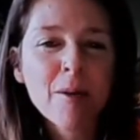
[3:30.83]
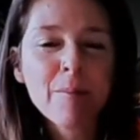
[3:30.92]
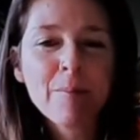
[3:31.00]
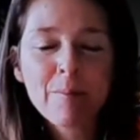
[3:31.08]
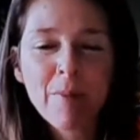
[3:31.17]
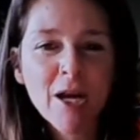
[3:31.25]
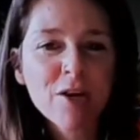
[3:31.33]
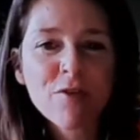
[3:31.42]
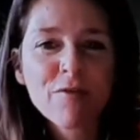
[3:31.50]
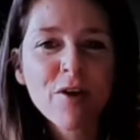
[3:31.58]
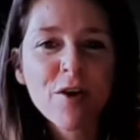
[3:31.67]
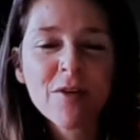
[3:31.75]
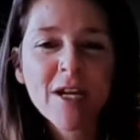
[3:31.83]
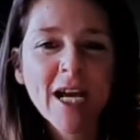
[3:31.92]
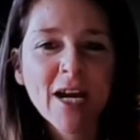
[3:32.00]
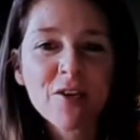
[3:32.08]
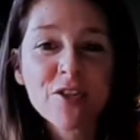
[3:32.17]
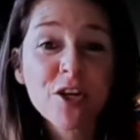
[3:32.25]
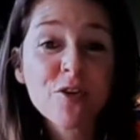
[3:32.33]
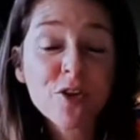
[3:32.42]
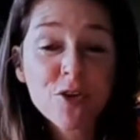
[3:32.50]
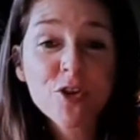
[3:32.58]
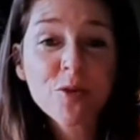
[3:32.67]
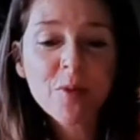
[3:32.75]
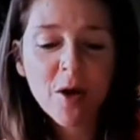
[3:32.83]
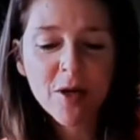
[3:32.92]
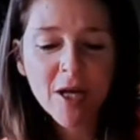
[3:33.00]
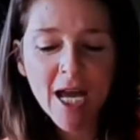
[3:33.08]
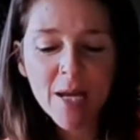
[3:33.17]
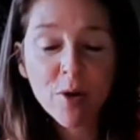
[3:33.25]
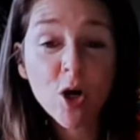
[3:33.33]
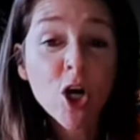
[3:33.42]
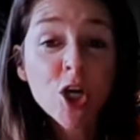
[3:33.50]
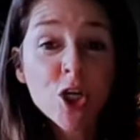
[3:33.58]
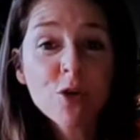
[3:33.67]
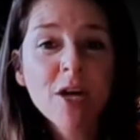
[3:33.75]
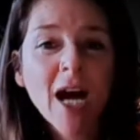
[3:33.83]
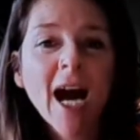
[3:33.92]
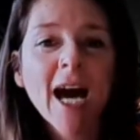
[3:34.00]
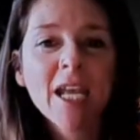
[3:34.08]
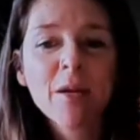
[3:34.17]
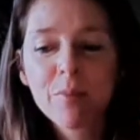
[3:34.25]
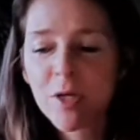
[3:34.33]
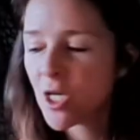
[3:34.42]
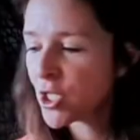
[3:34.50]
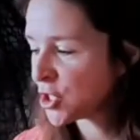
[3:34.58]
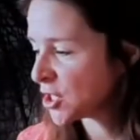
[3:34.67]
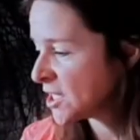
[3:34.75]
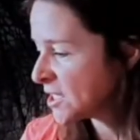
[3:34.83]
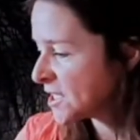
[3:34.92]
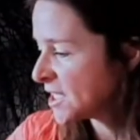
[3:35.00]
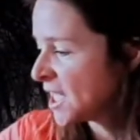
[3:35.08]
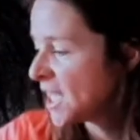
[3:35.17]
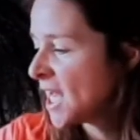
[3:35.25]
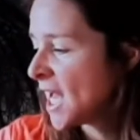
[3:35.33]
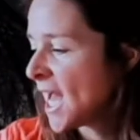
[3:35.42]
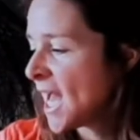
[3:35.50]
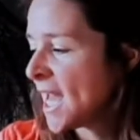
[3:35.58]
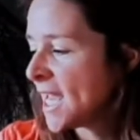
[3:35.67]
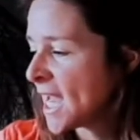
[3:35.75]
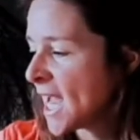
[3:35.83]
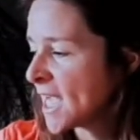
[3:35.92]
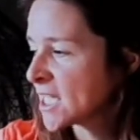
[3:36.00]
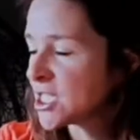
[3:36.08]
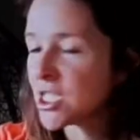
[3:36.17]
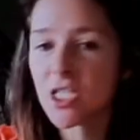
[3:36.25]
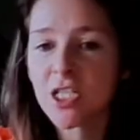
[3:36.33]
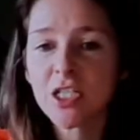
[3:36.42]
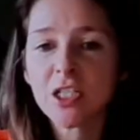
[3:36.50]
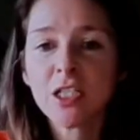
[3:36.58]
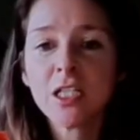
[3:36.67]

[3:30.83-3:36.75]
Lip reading: microphone now, so you should be okay, but you can purchase an external